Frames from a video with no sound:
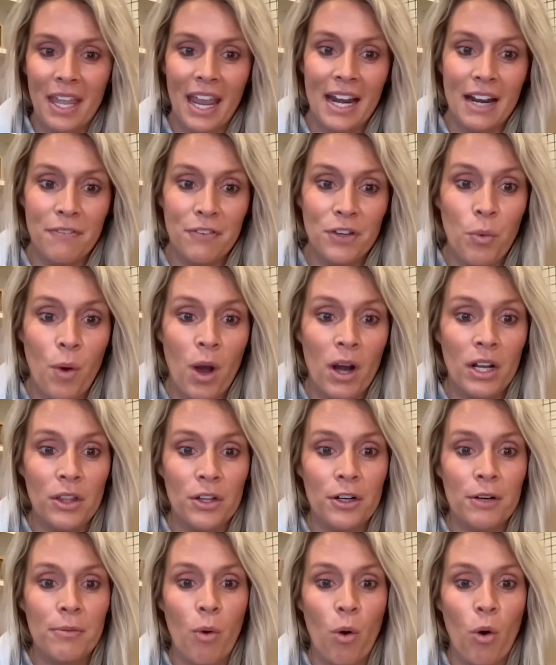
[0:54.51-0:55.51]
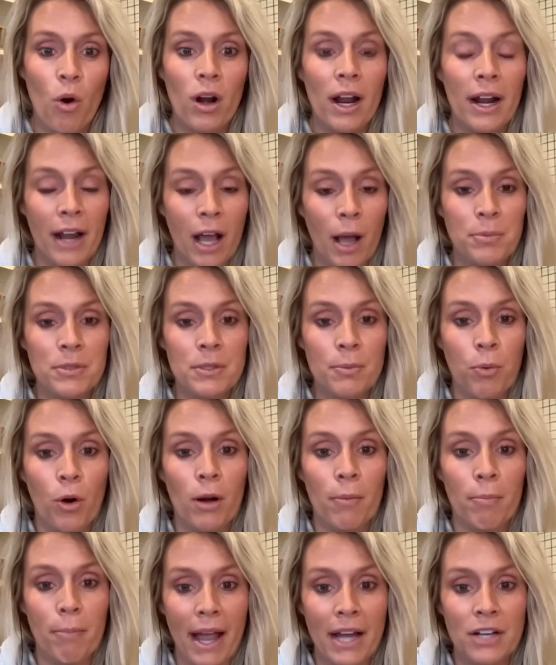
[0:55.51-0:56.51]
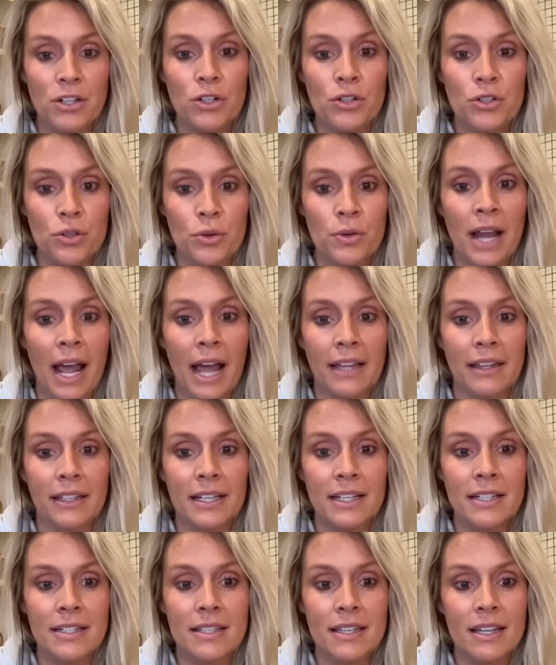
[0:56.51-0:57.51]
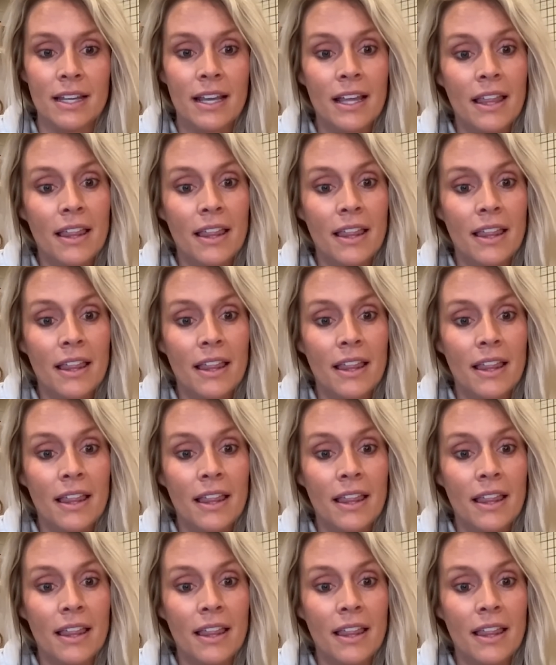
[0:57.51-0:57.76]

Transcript: And if you want to learn more and help support Badger student athletes,